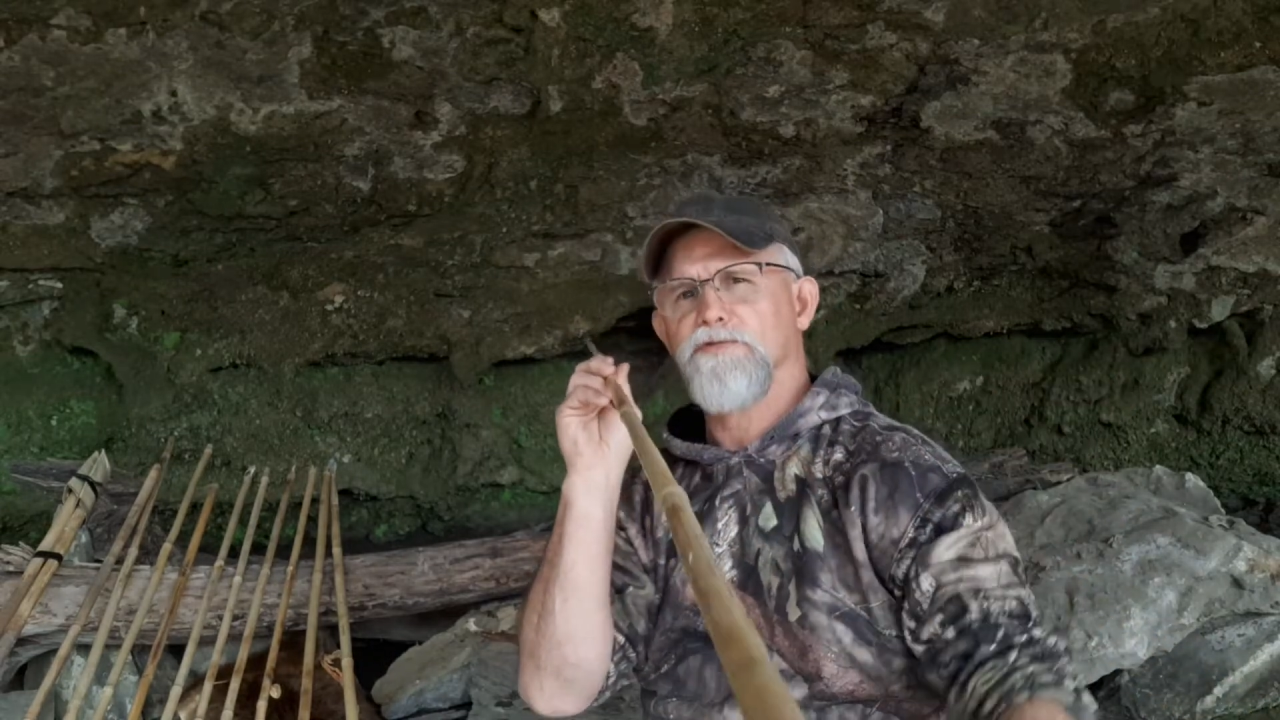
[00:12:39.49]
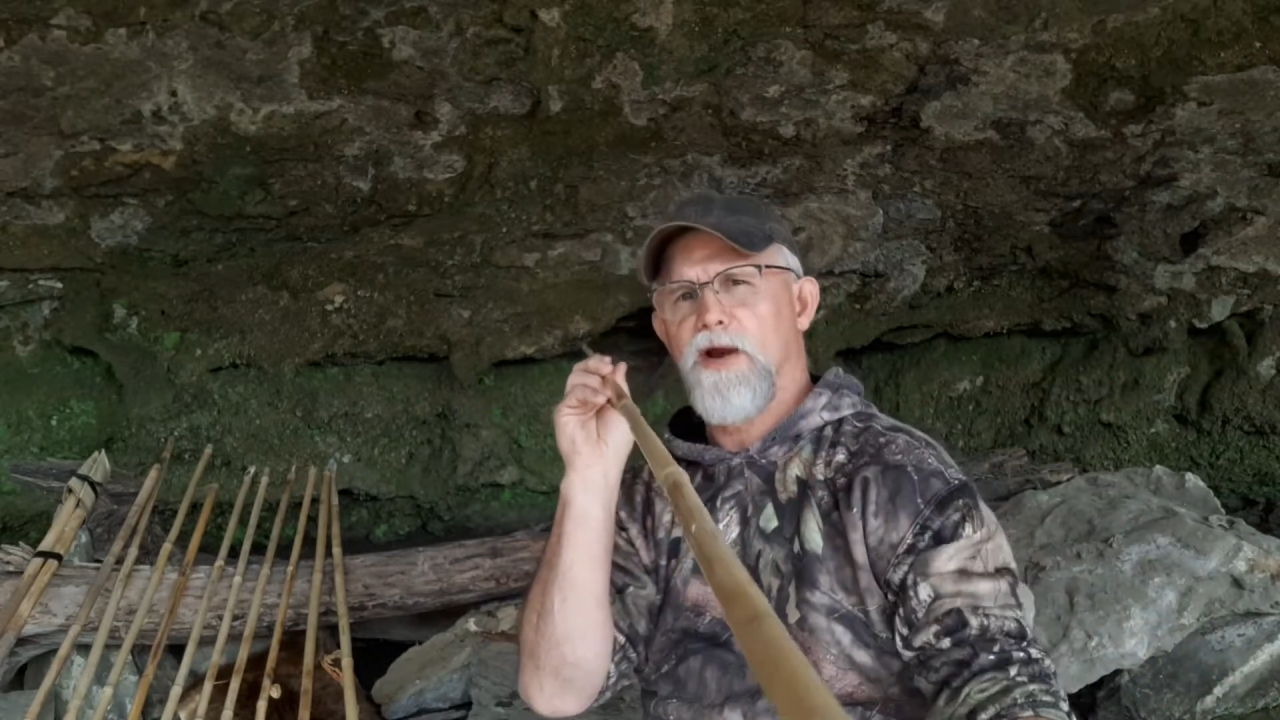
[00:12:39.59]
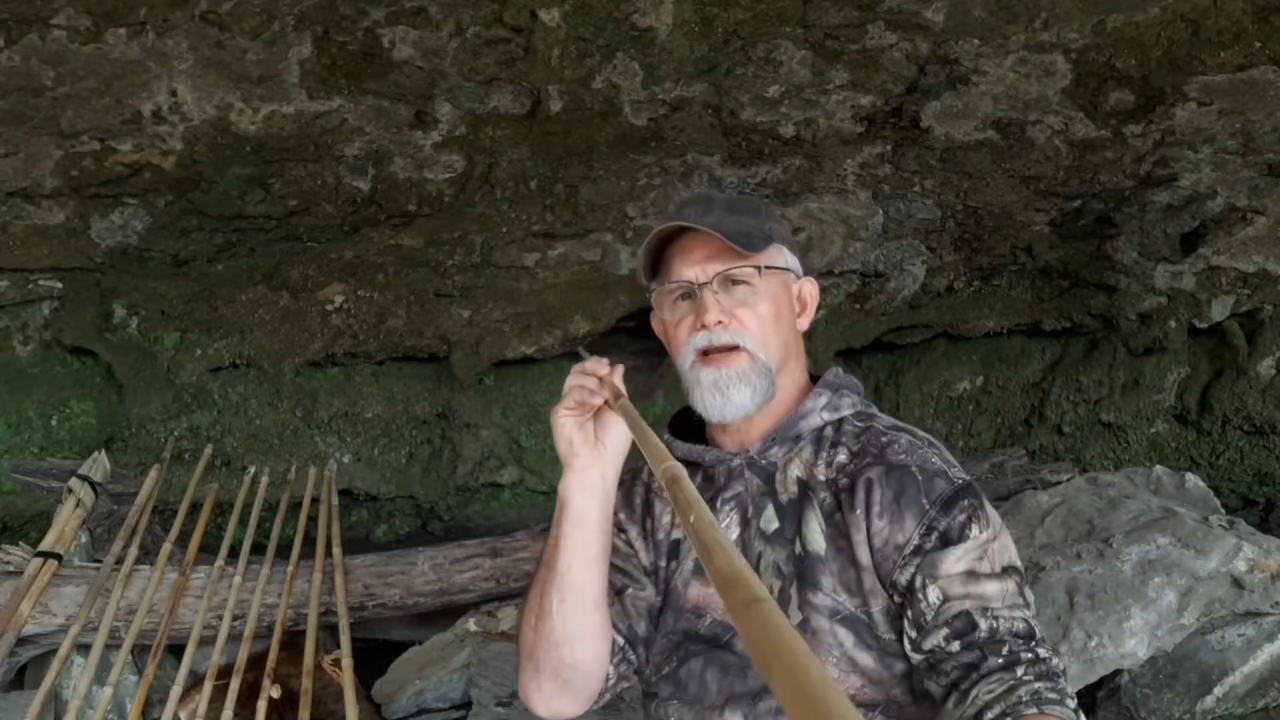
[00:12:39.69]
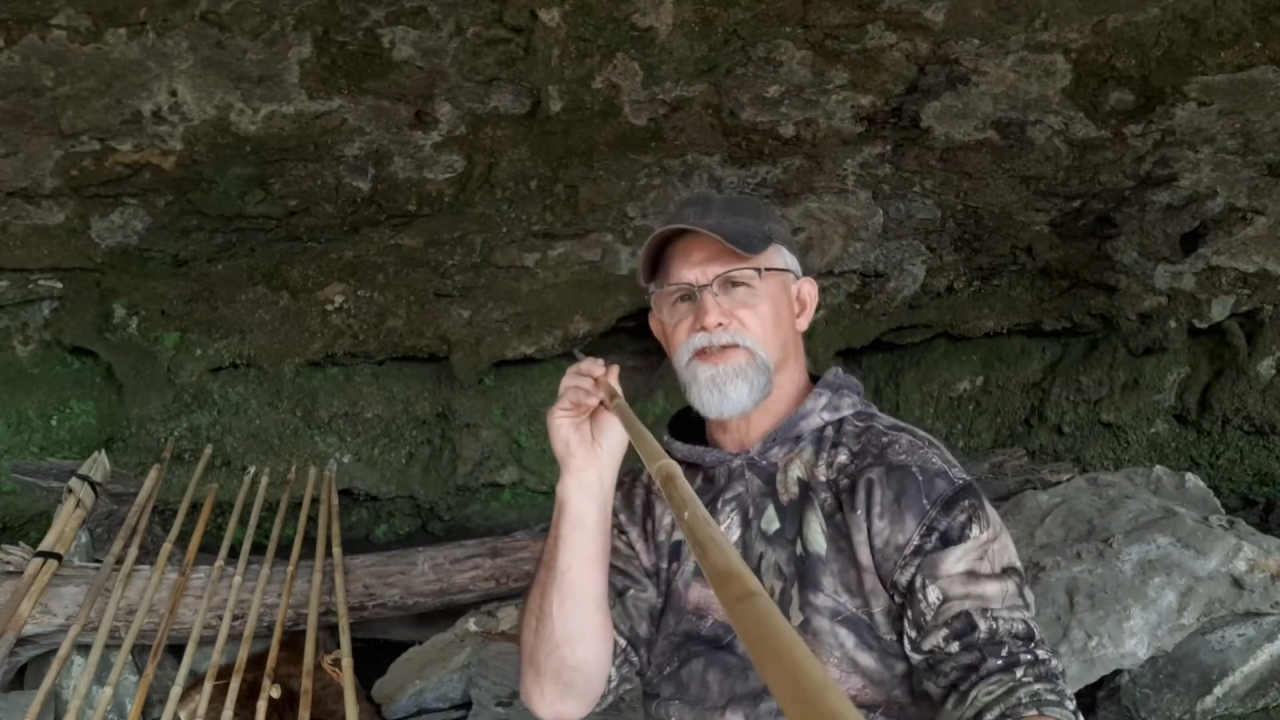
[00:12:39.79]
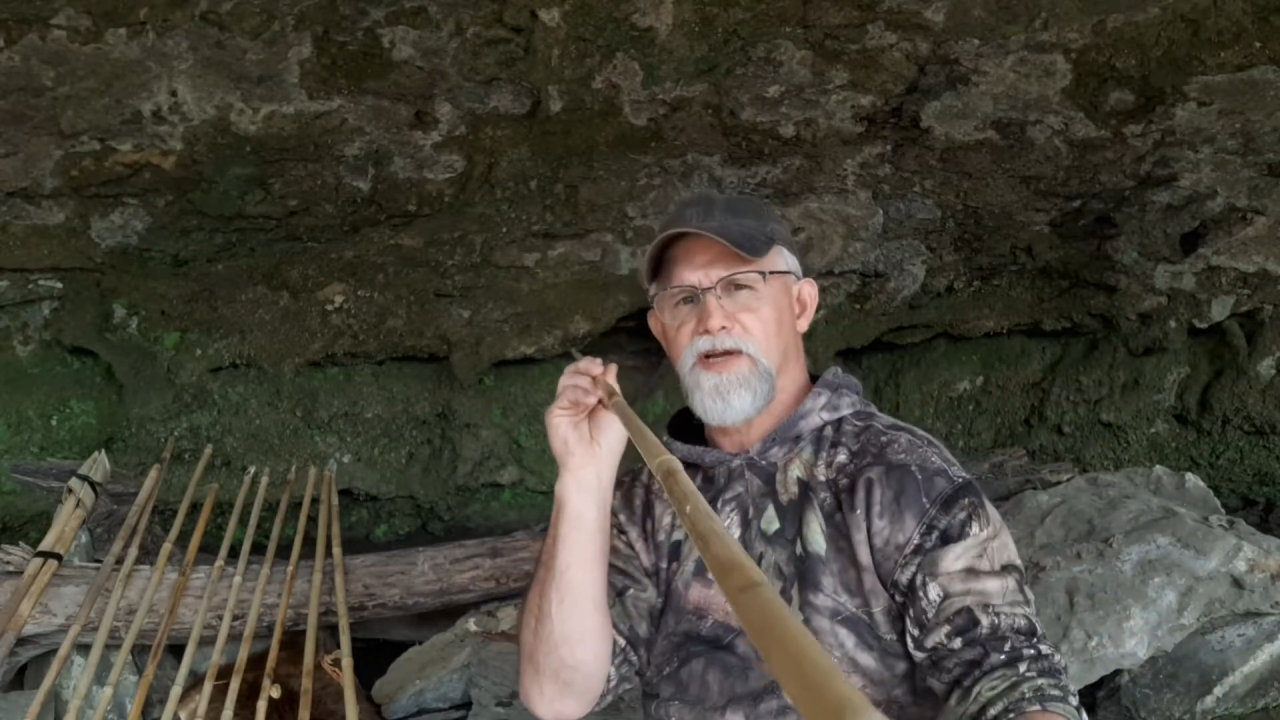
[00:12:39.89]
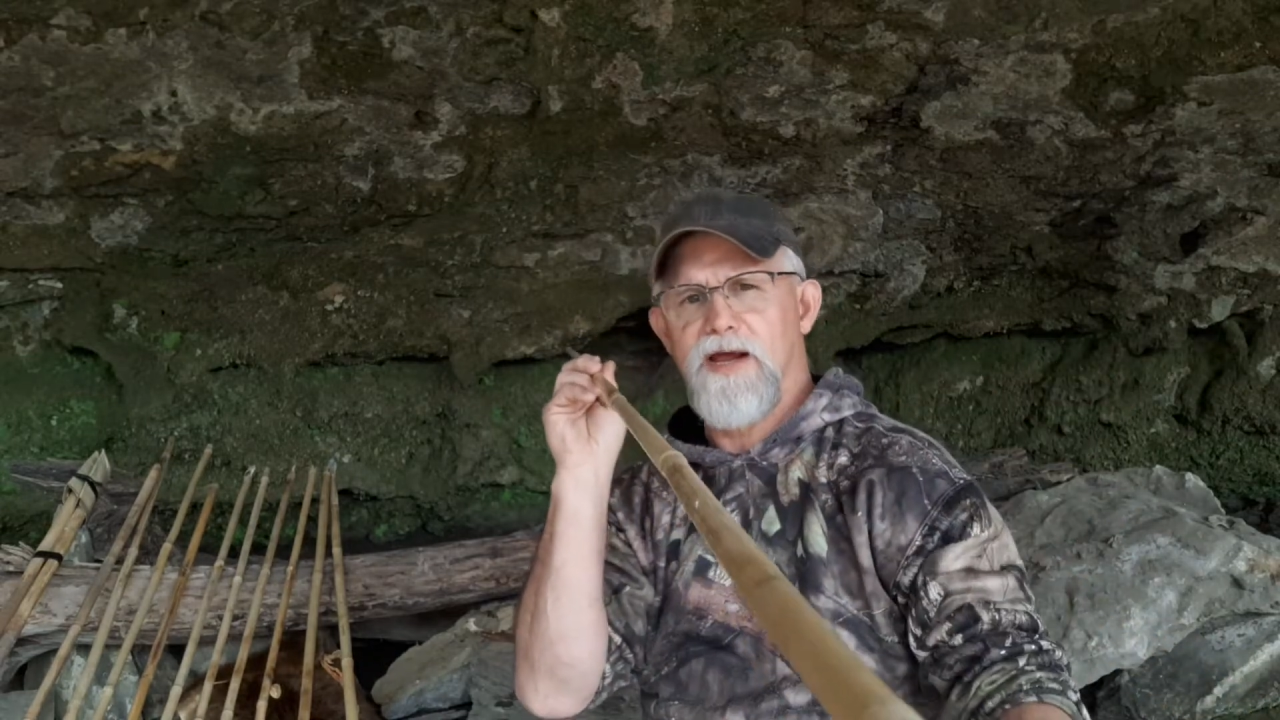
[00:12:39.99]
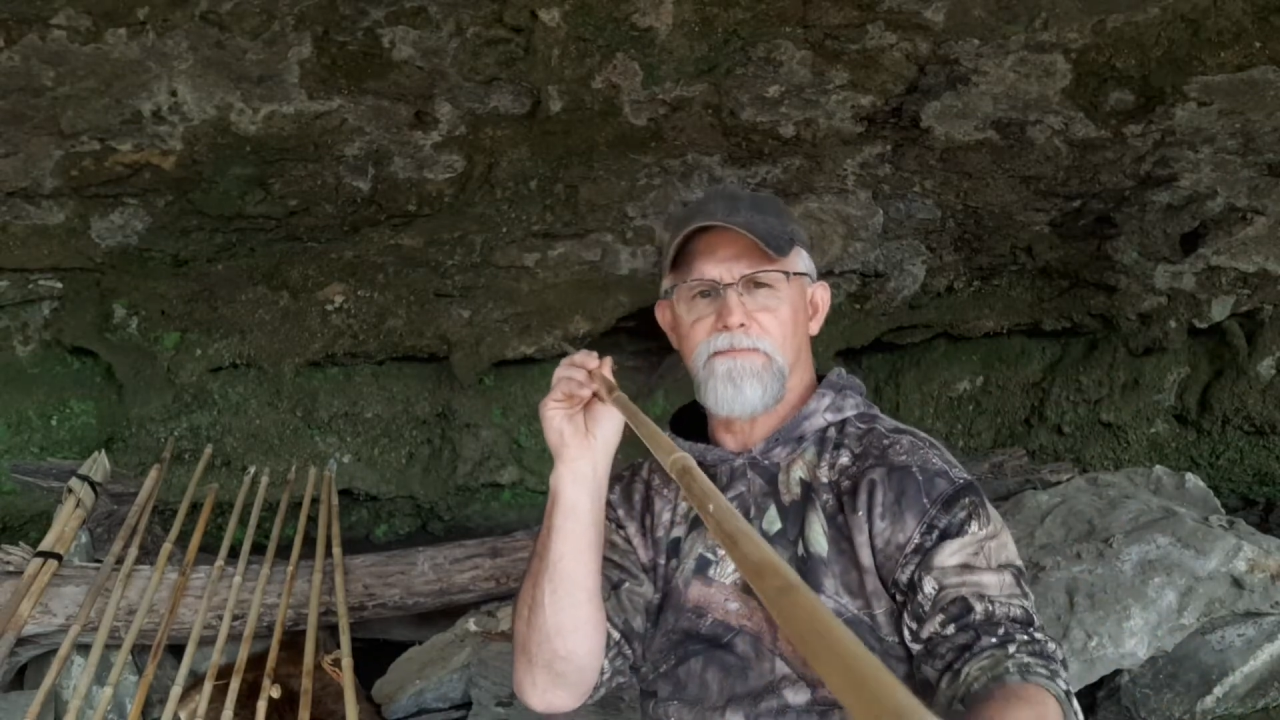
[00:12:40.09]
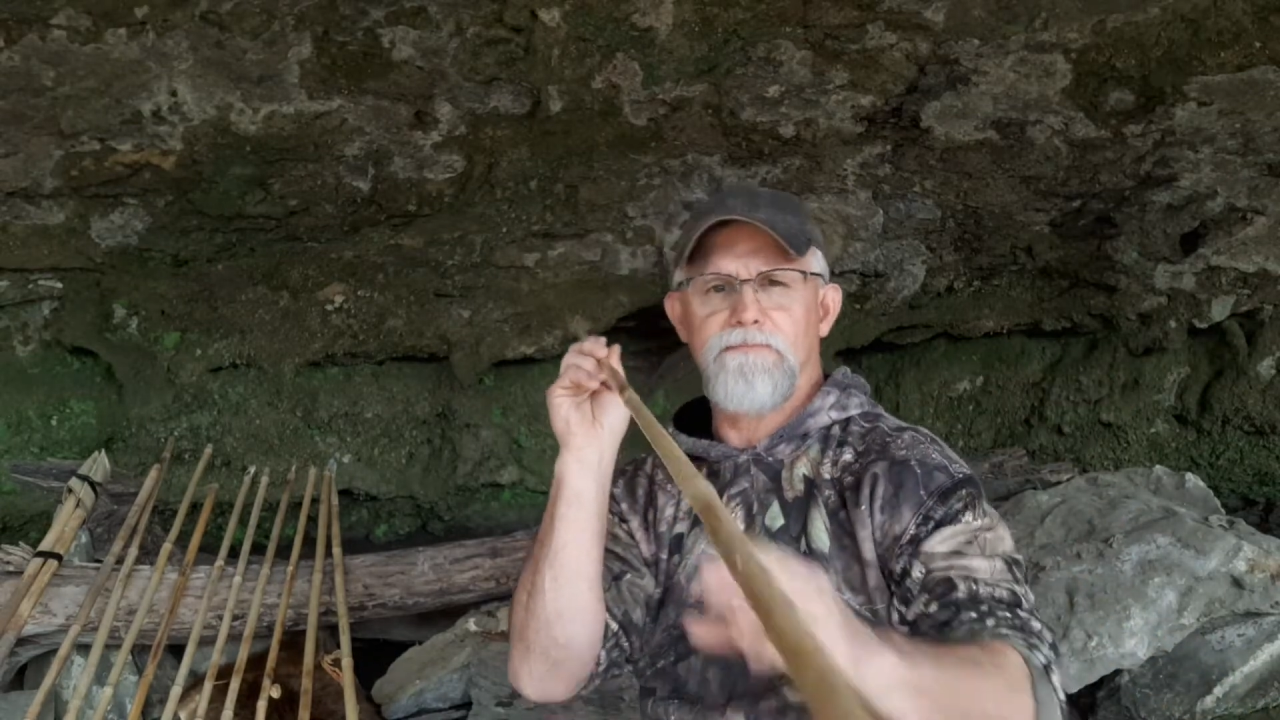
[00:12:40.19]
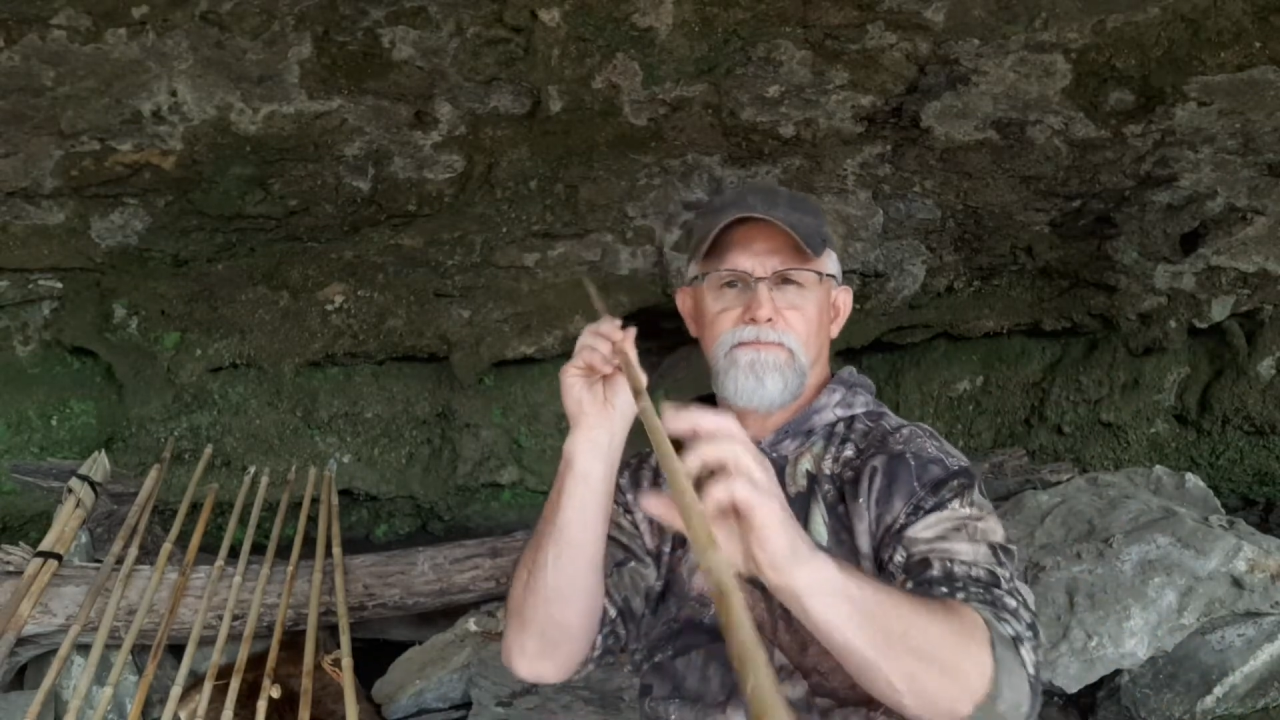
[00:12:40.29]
range type